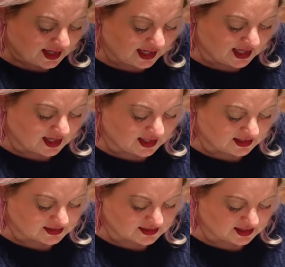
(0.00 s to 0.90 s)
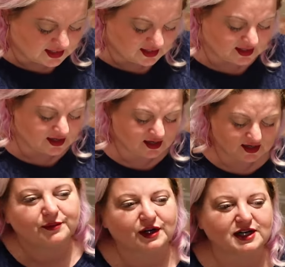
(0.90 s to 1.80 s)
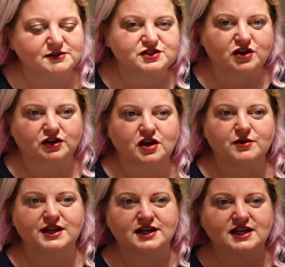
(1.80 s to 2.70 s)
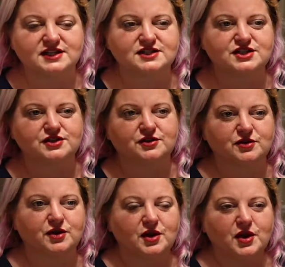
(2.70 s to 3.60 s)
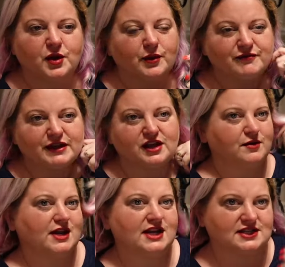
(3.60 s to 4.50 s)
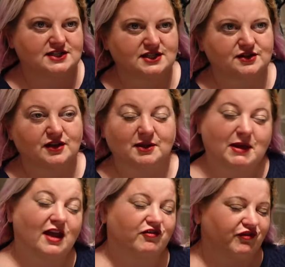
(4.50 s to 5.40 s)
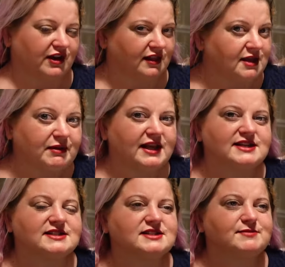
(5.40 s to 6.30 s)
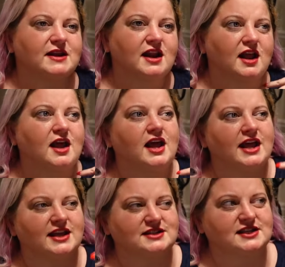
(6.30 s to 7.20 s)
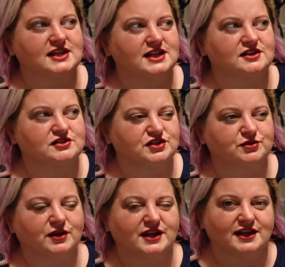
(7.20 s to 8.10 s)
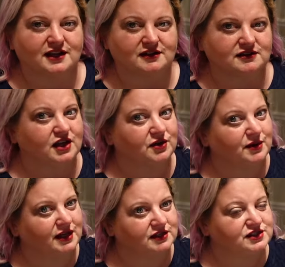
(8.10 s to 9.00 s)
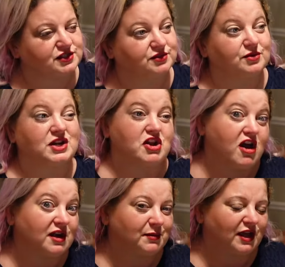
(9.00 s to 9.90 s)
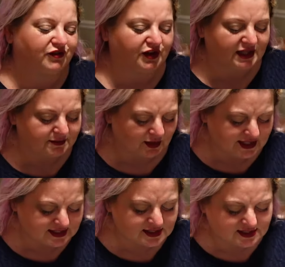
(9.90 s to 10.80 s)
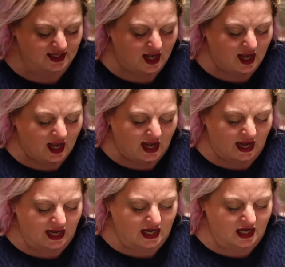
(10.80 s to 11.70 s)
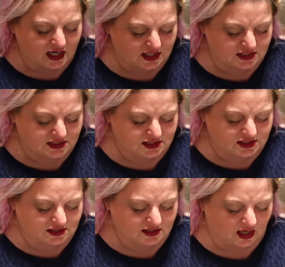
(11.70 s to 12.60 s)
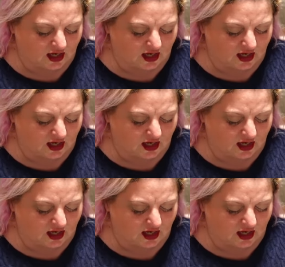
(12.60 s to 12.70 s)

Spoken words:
And we're gonna start going into, we've been going into like pet friendly places, but he's getting to where he can go into not pet friendly places and